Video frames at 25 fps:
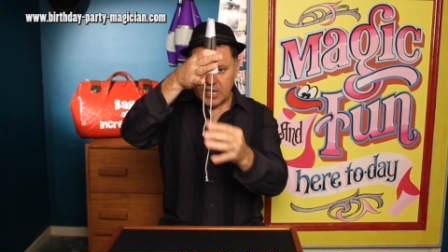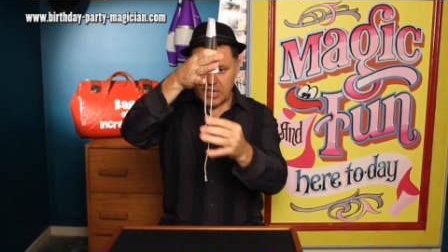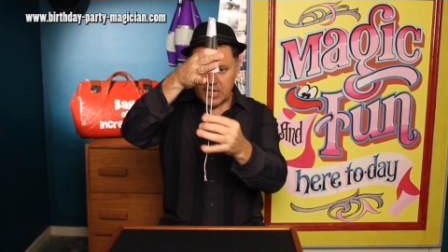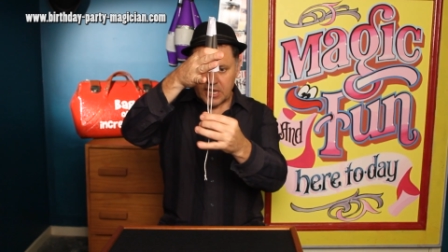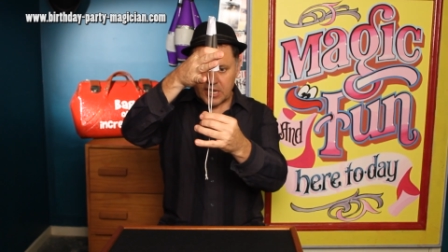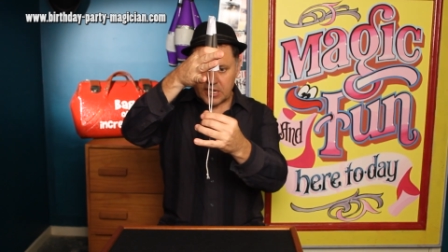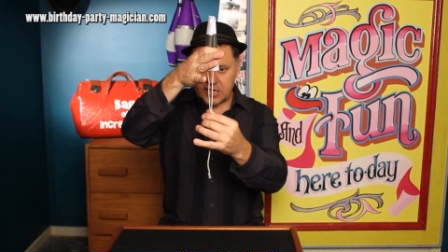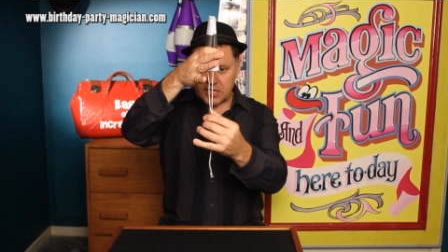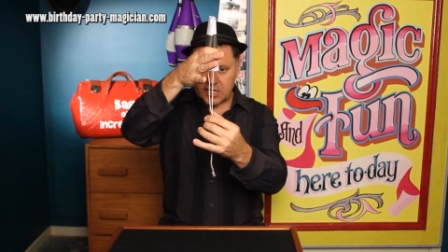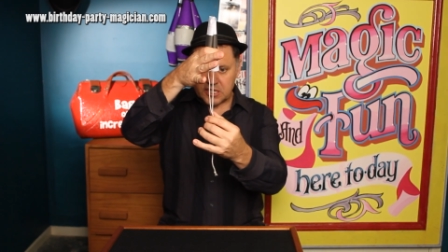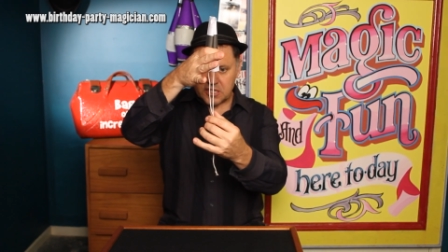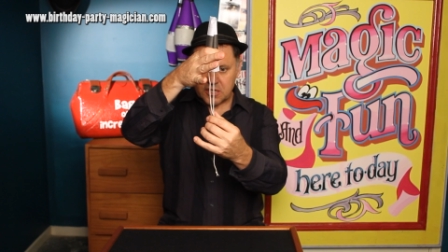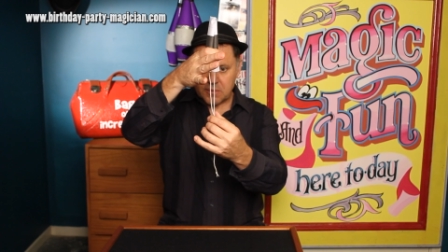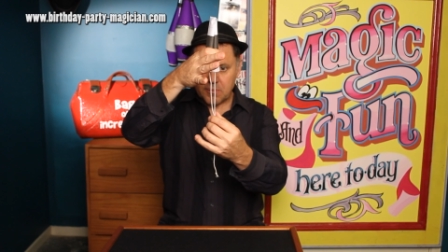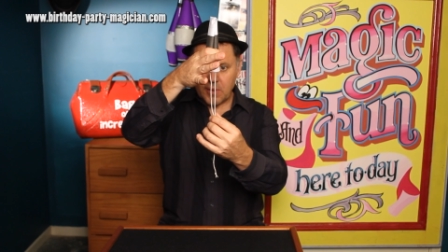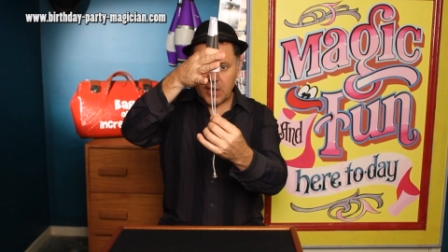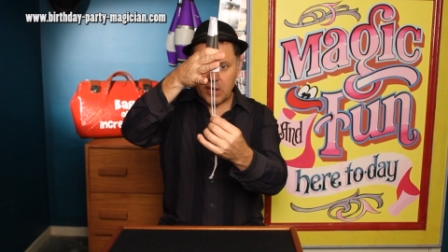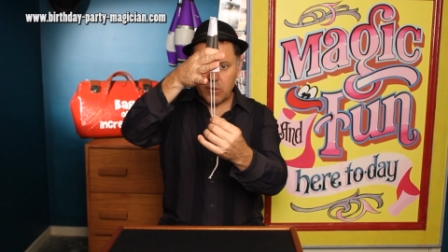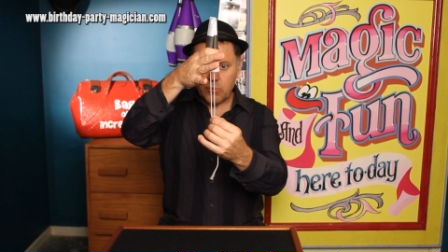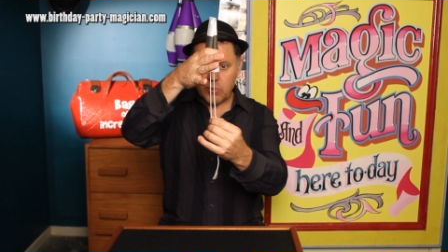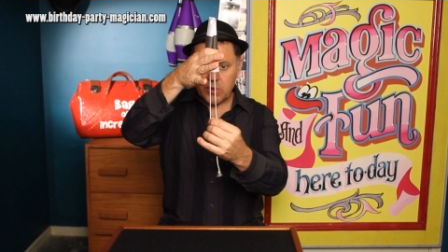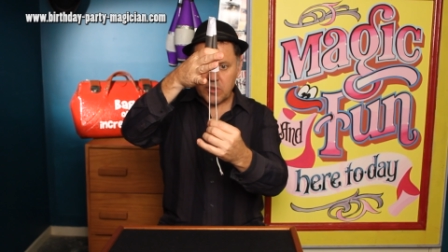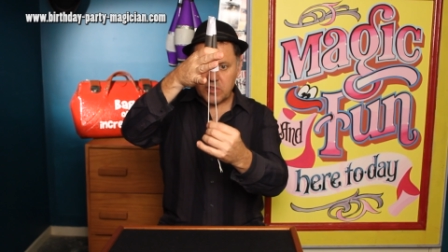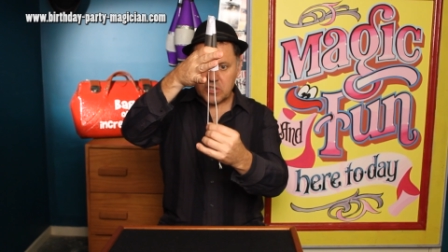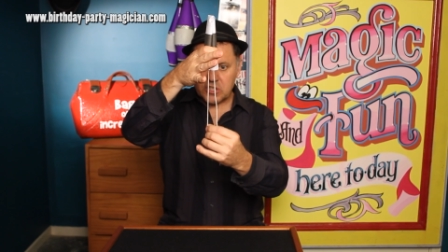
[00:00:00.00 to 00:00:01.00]
It doesn't matter
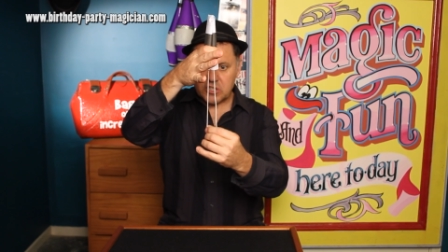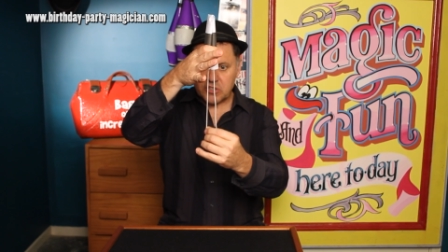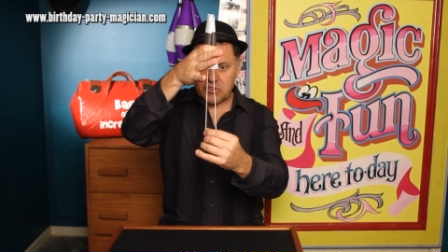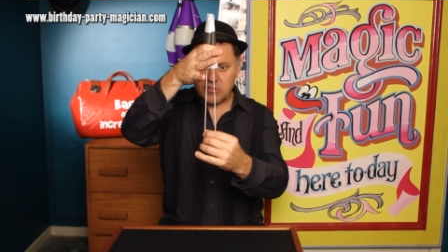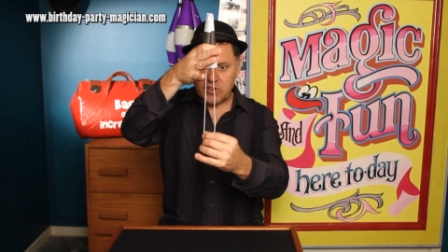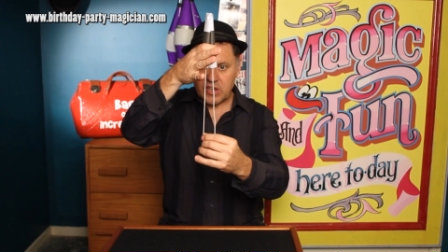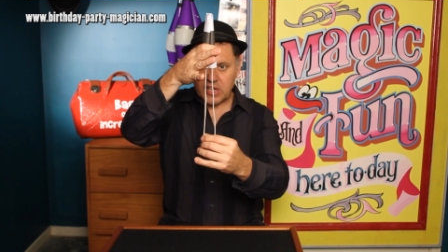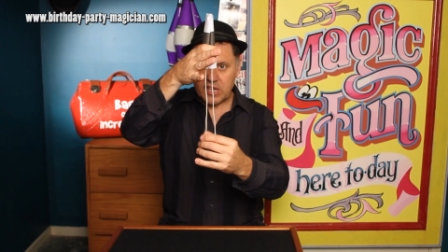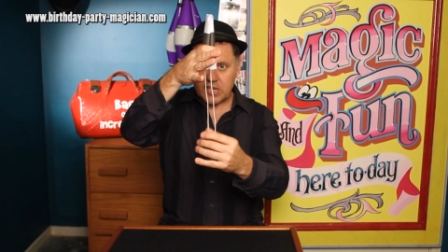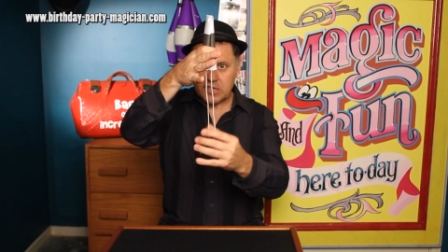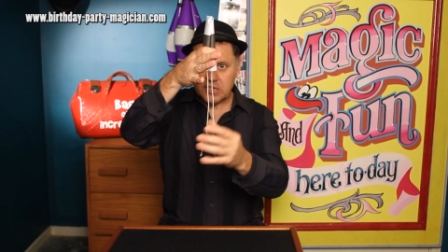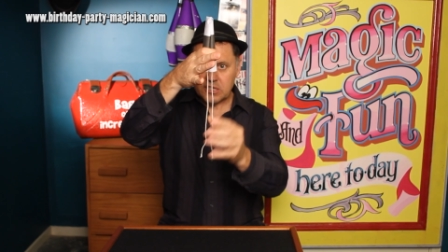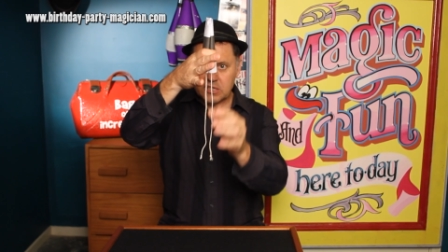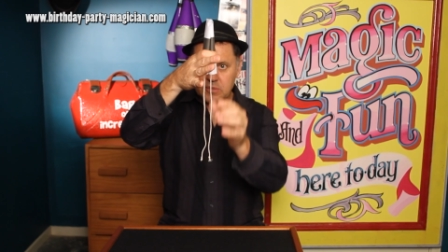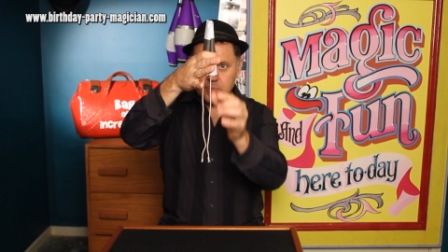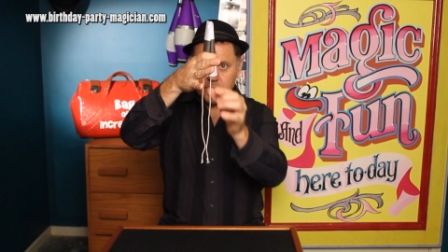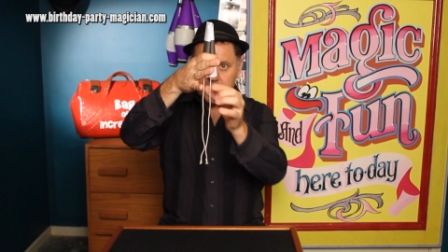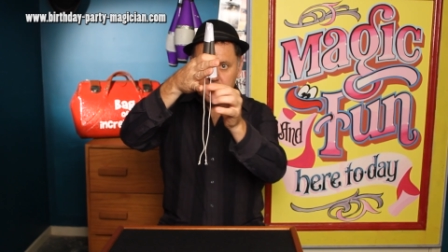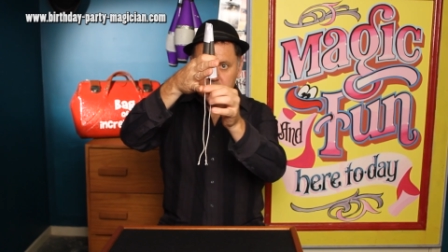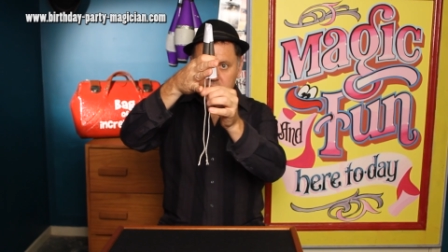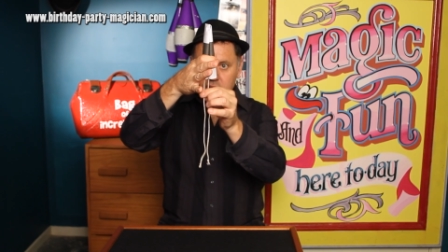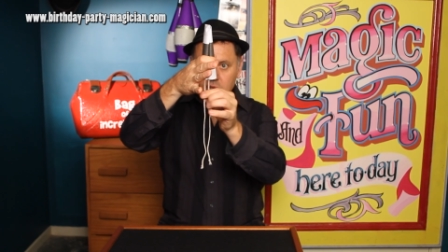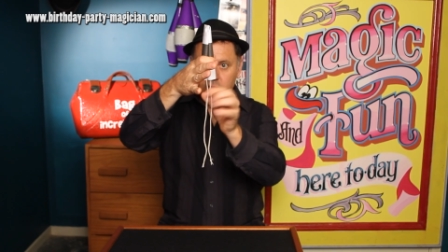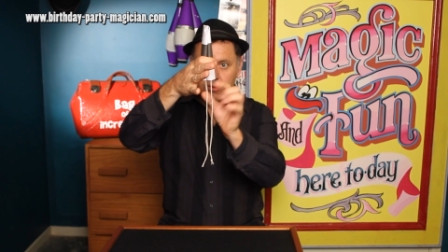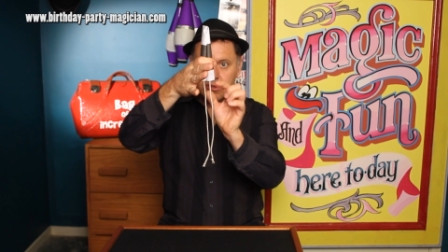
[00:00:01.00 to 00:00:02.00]
where the string is, but
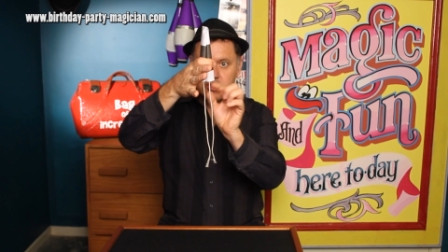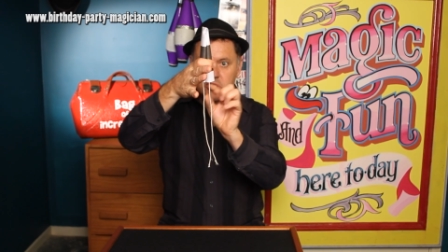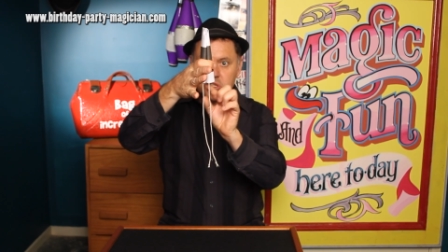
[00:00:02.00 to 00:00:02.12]
as long